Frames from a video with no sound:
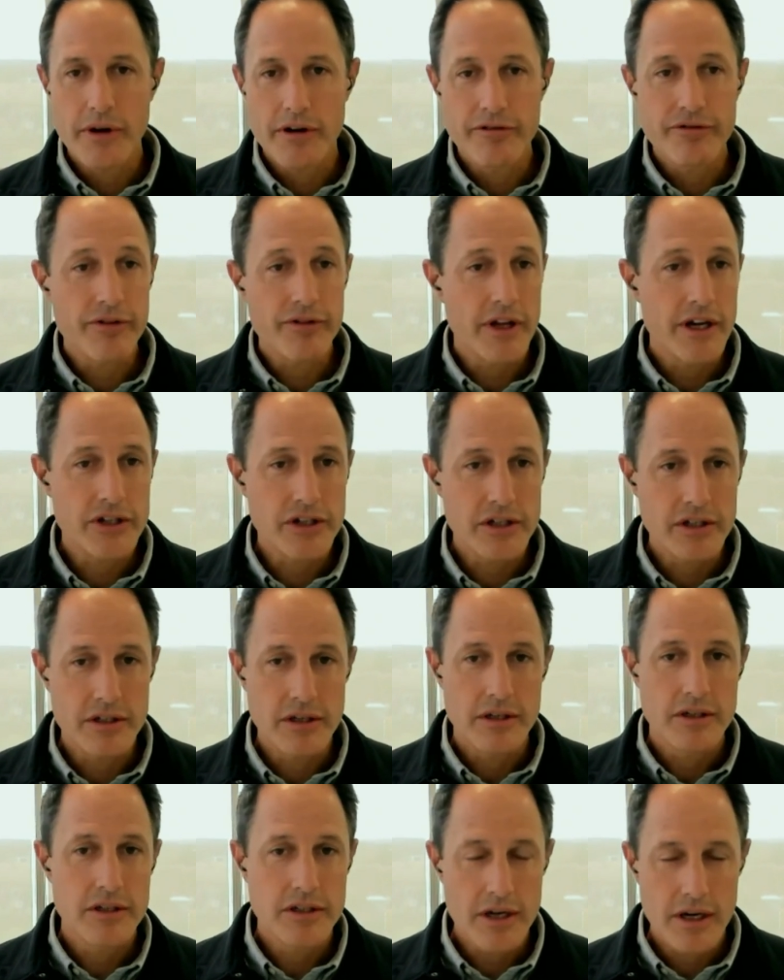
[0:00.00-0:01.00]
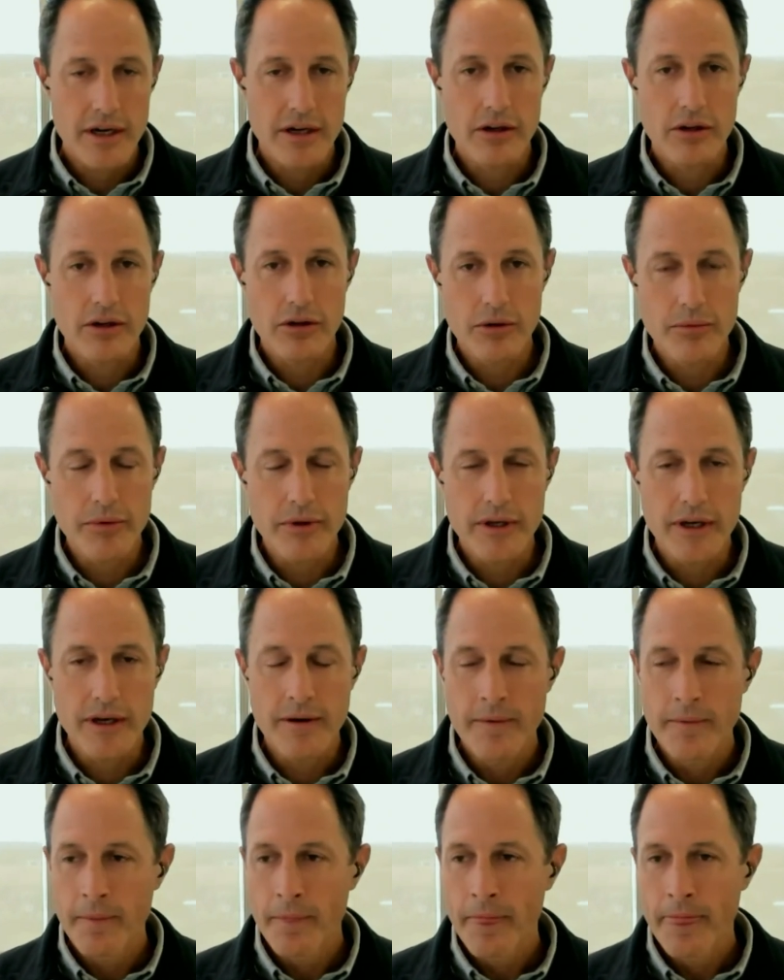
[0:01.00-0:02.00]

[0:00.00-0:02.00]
but inflation uh, globally.